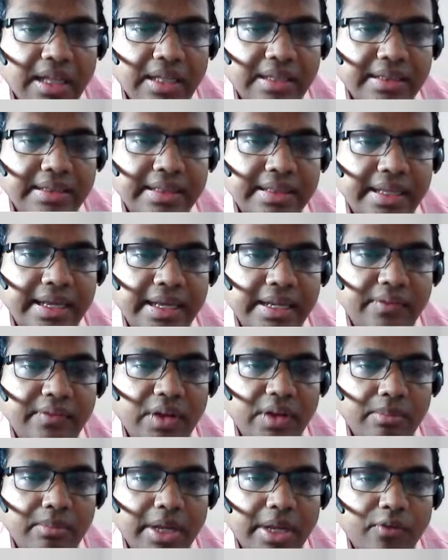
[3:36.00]
they
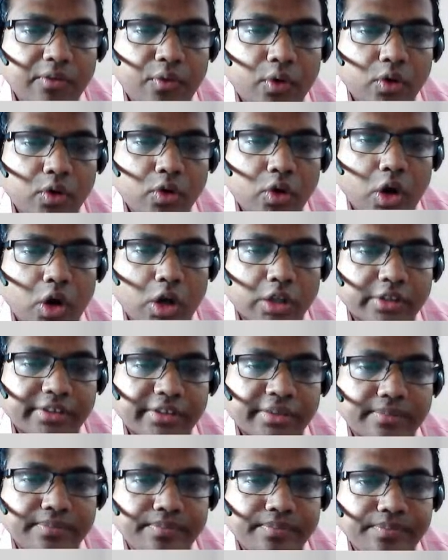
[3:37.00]
even make phone
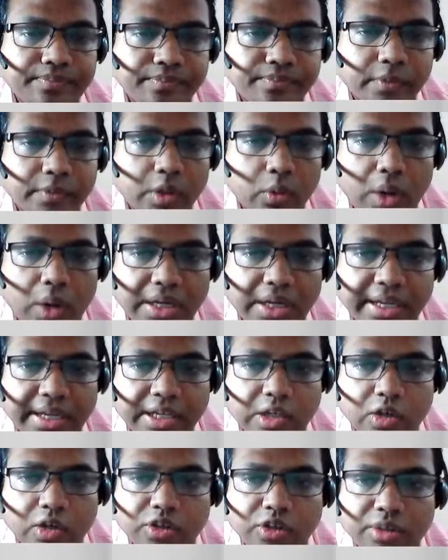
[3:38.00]
calls. What
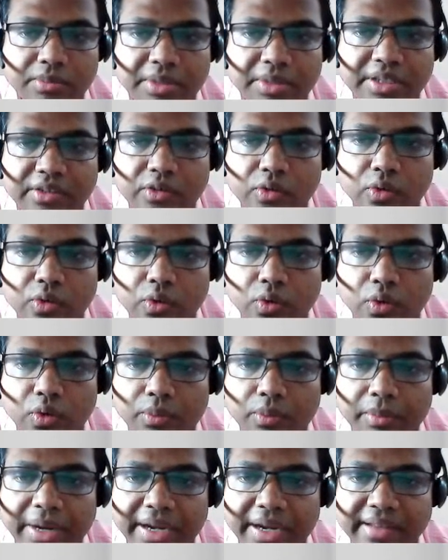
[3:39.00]
technology means to
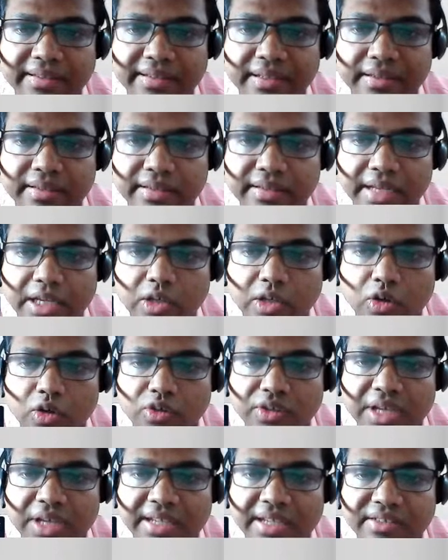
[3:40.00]
medicines?
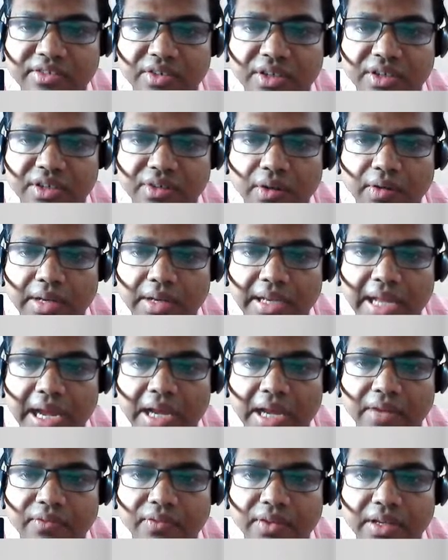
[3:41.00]
Technology has changed our
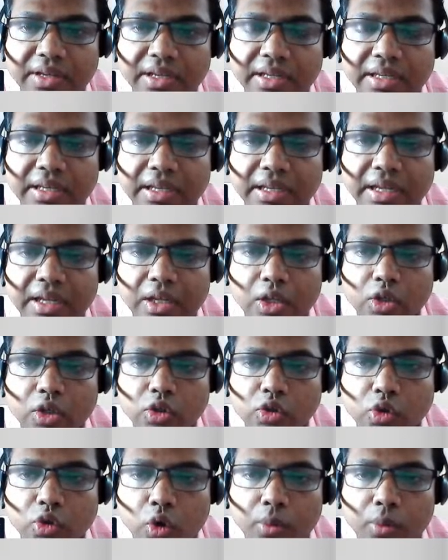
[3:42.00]
life in
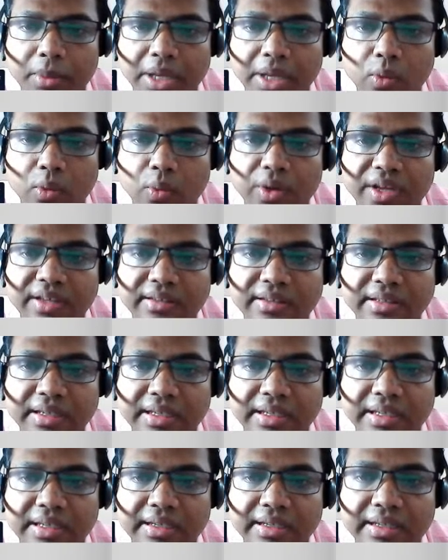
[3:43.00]
so many ways.
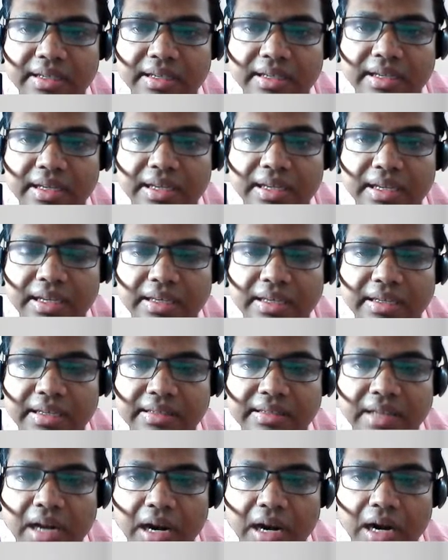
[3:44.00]
It
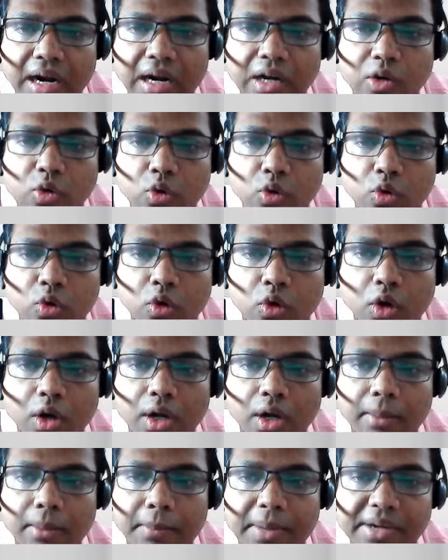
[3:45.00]
is hard to
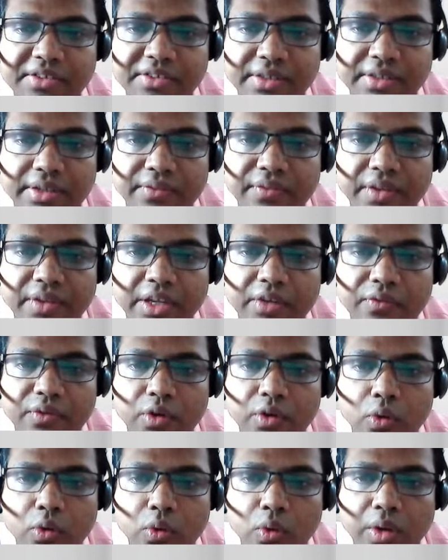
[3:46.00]
perceive. If
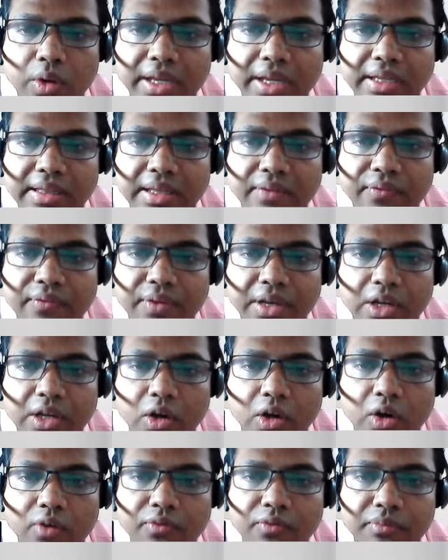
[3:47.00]
you look in the field
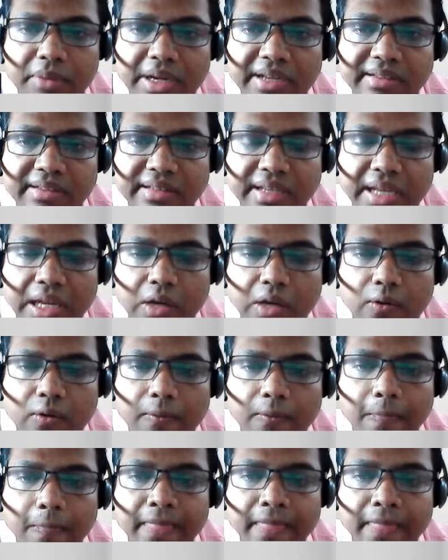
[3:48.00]
of medicine alone,